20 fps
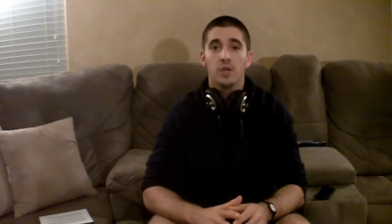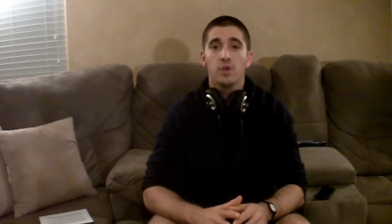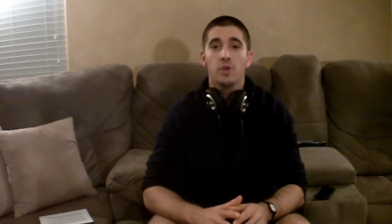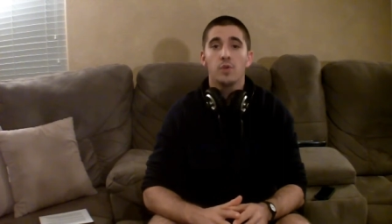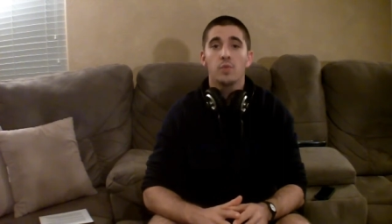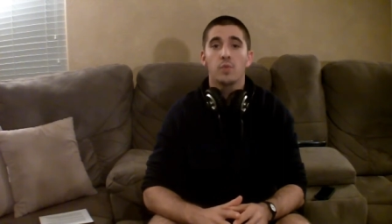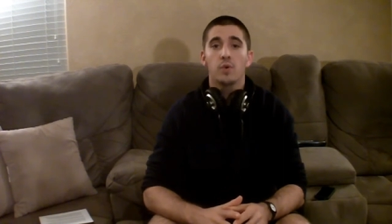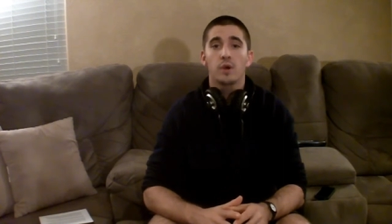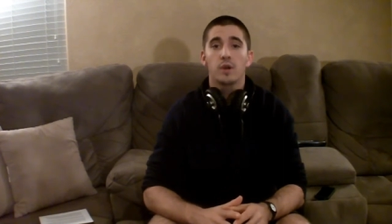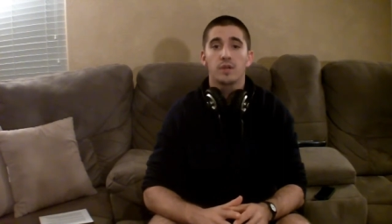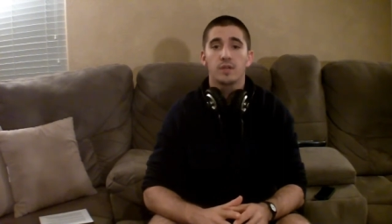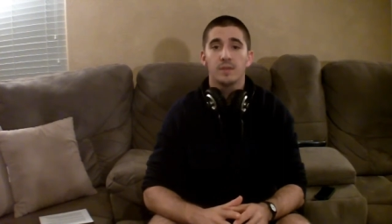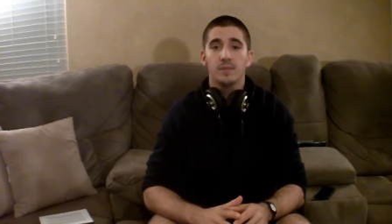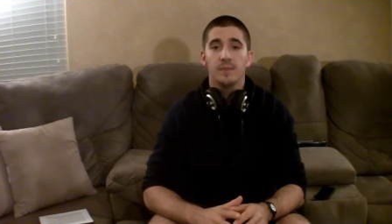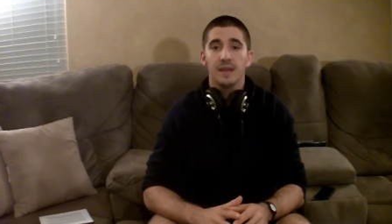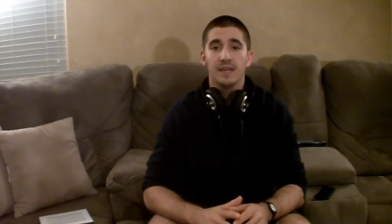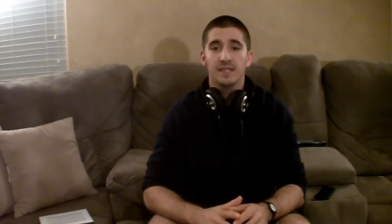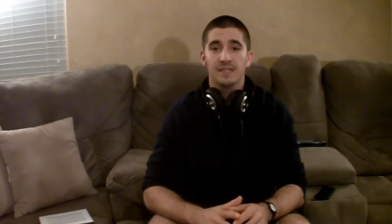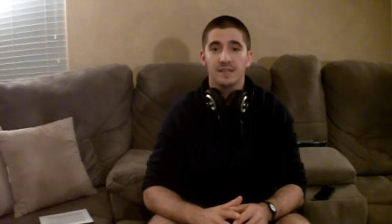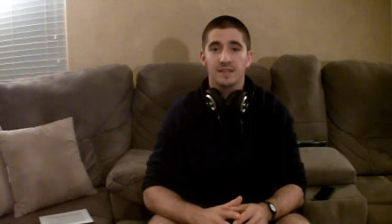you can work to
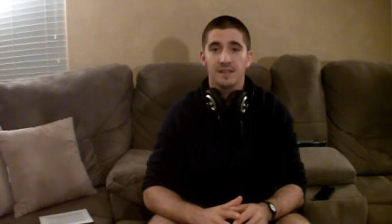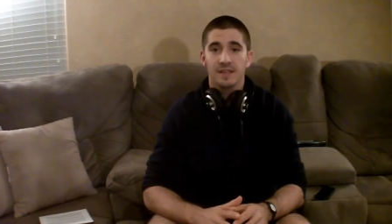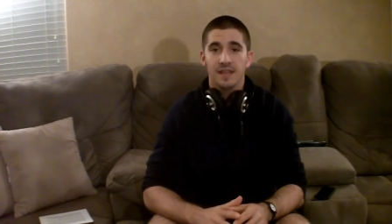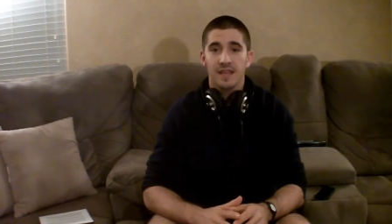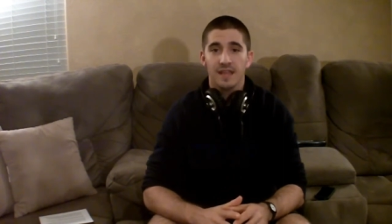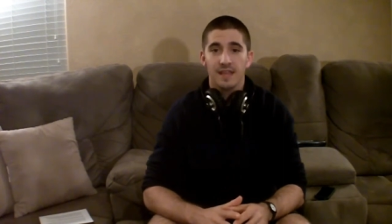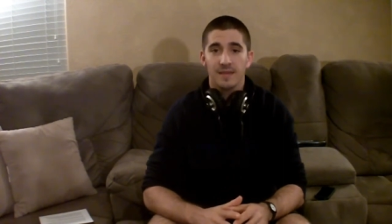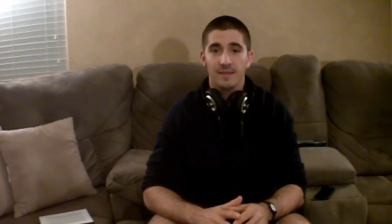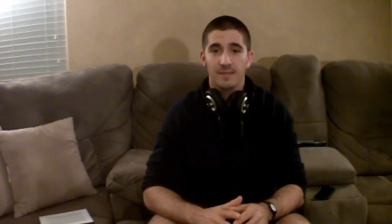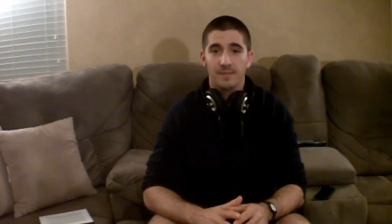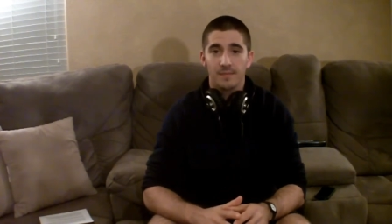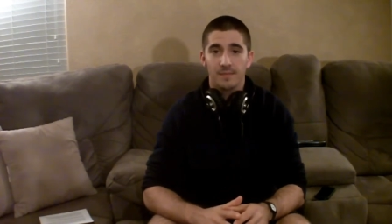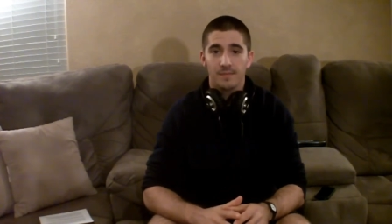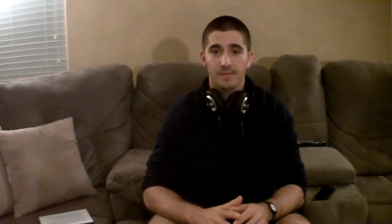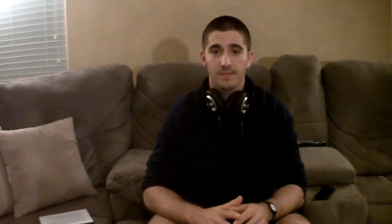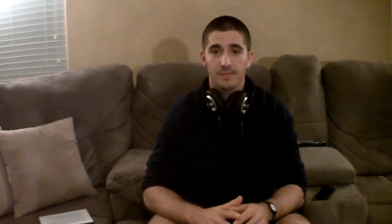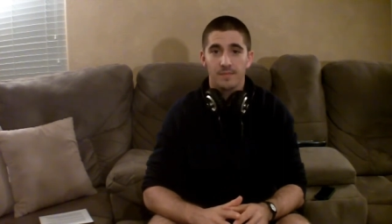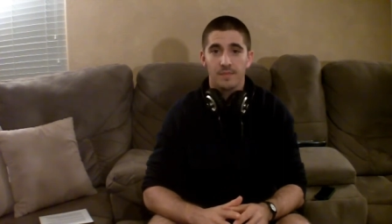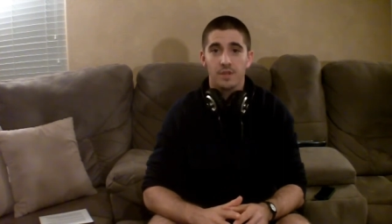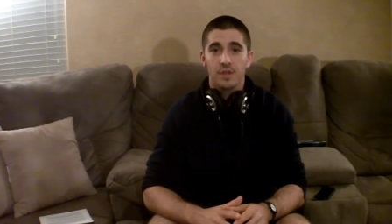basically
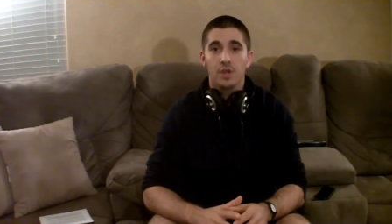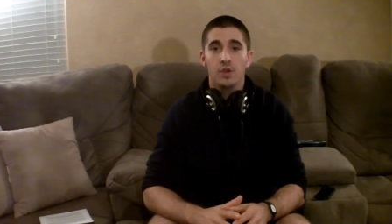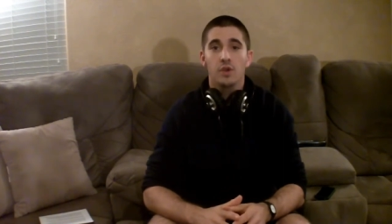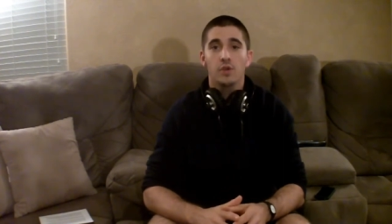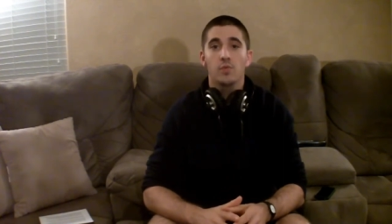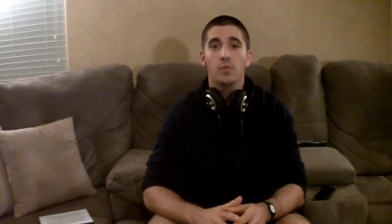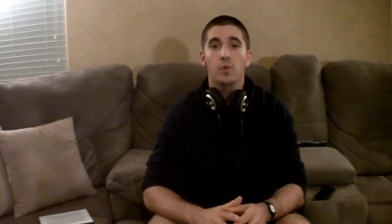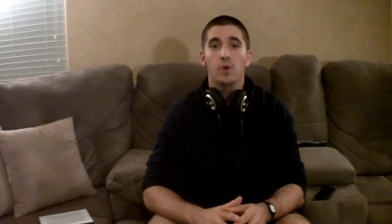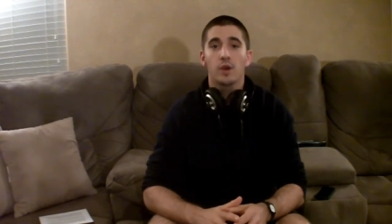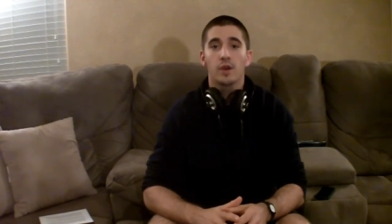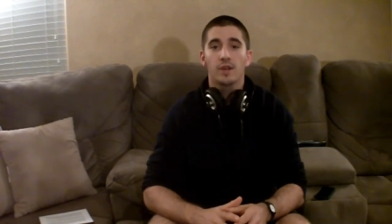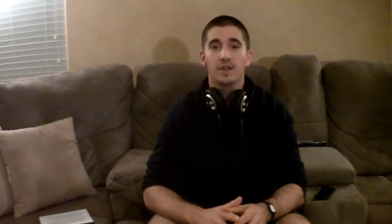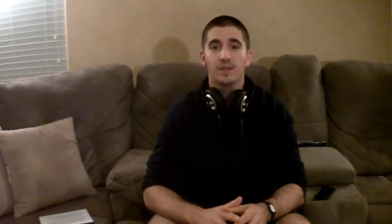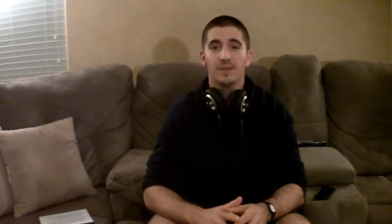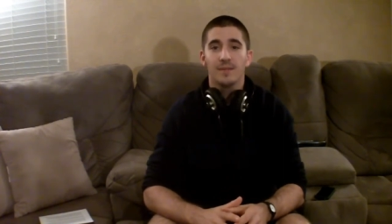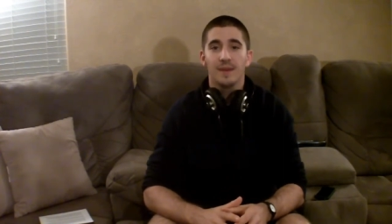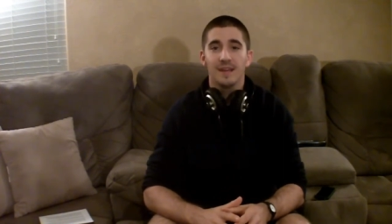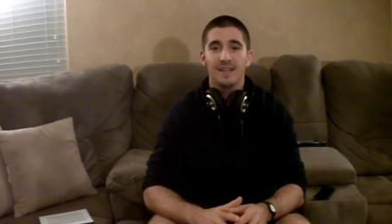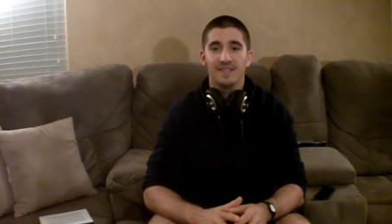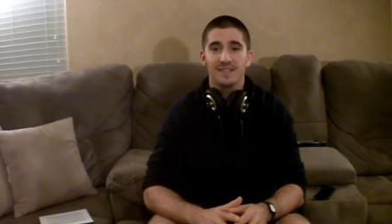you can work
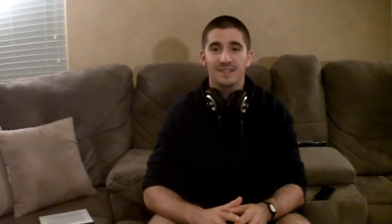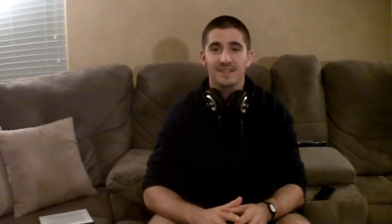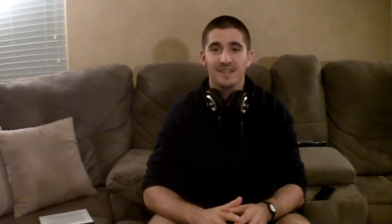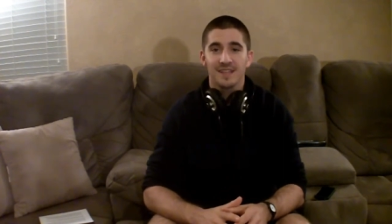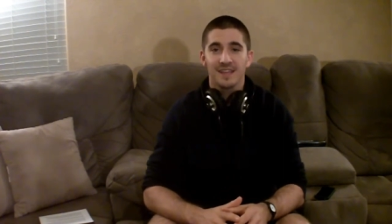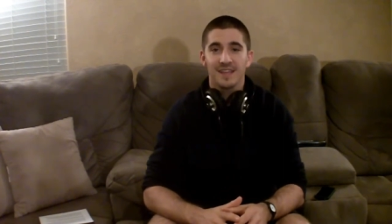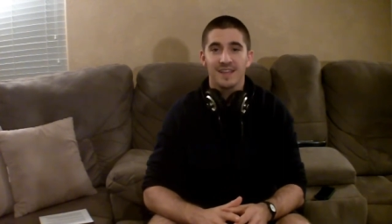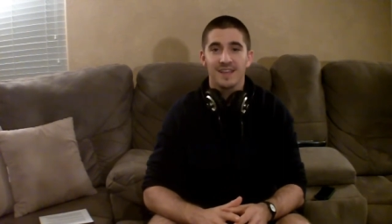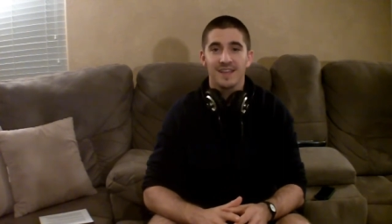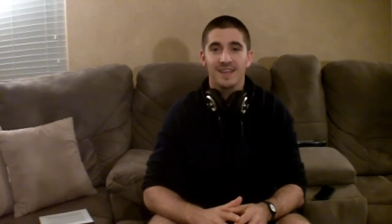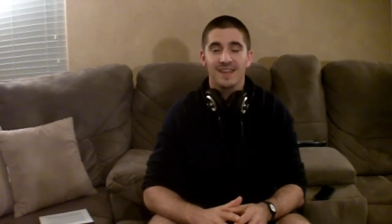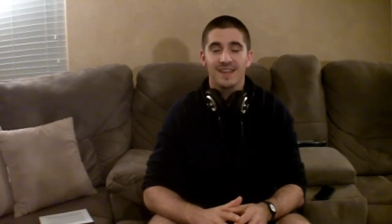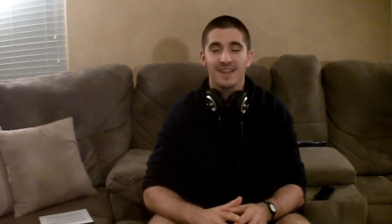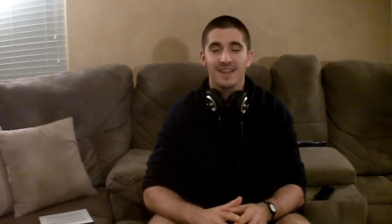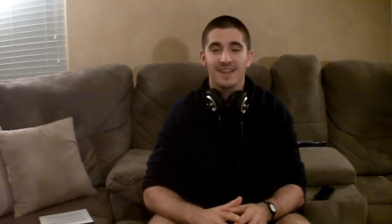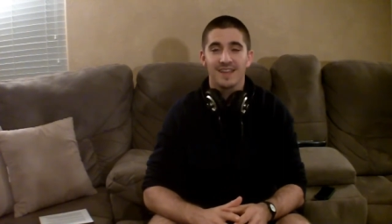to basically